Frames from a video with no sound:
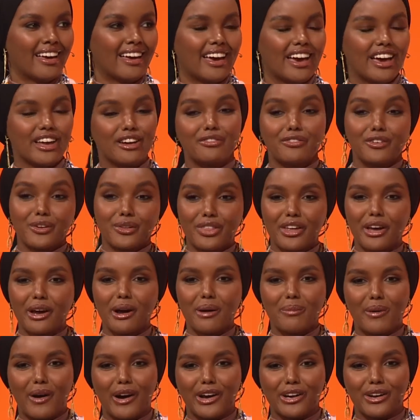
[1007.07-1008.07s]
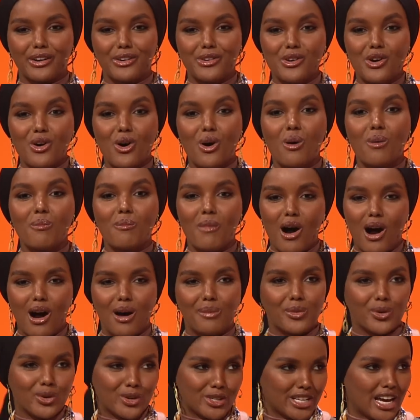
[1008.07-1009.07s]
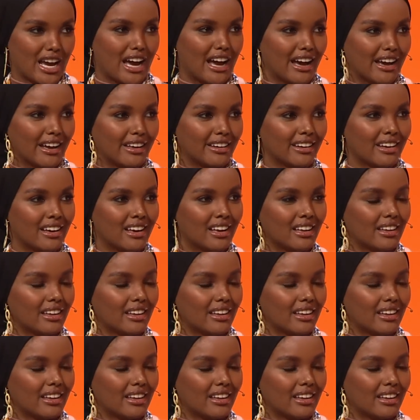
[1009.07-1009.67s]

And if you think about it, no mom or dad,